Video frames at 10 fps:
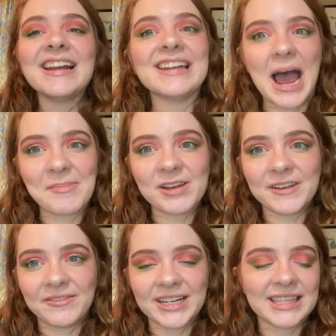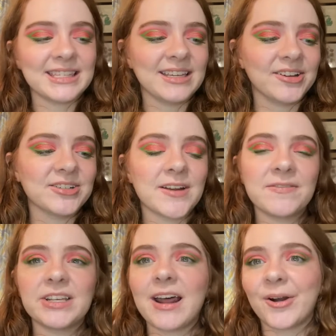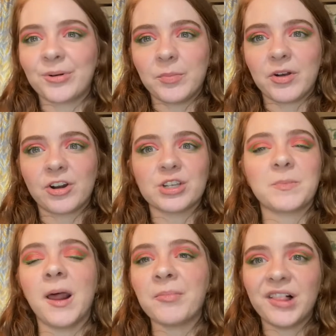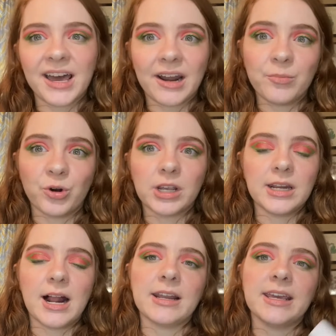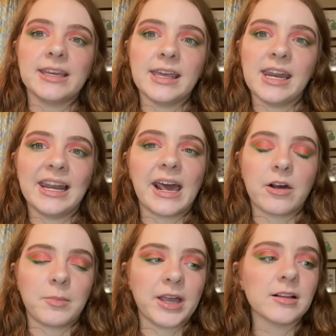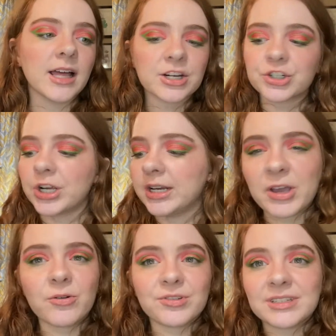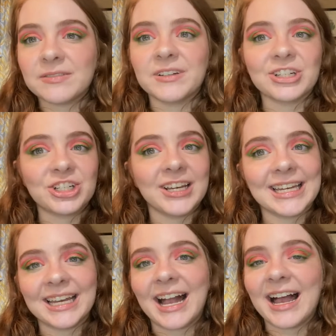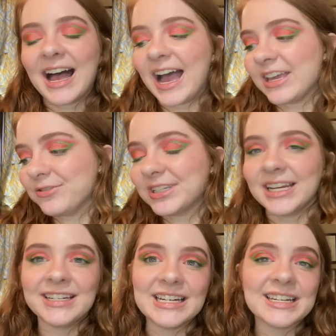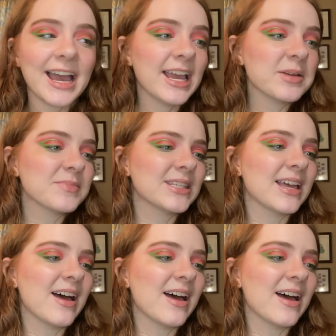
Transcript: Not my favorite concealer, definitely not a repurchase, but I'm glad I'm working on it and getting it out of my collection. My goal is to finish it. I used it 18 times.